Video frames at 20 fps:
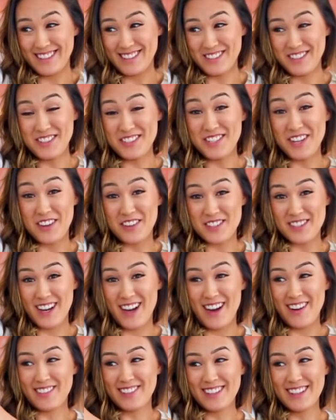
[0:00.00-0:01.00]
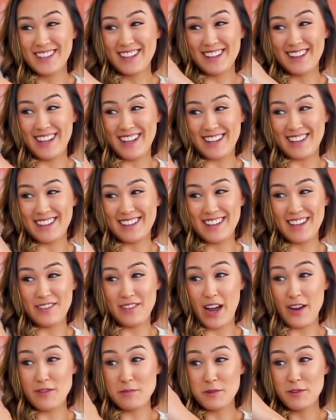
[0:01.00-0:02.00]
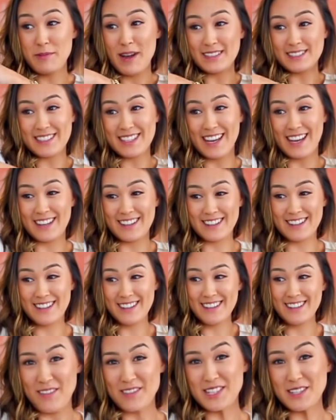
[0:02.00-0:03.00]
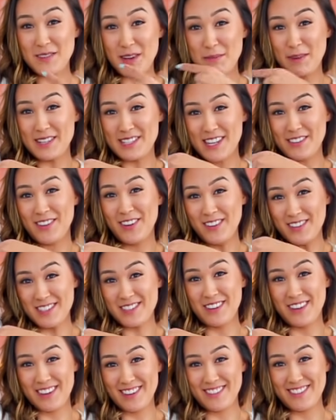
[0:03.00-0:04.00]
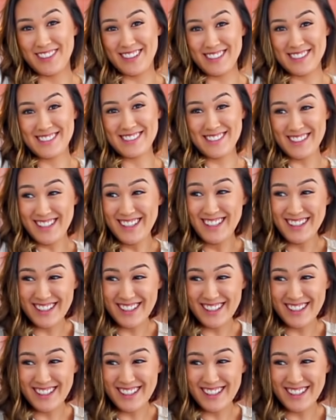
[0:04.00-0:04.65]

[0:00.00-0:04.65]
also so soft. Like, if I ever move back to Canada, I'm just gonna make myself a whole sweater of this.